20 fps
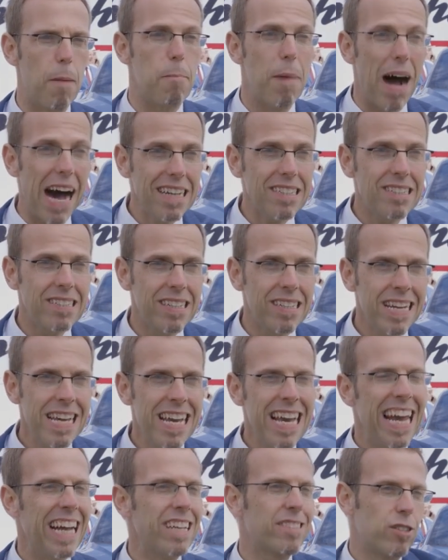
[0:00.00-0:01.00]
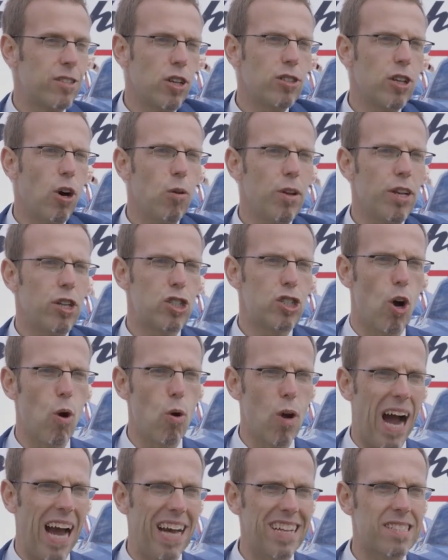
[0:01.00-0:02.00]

But it's not only show car,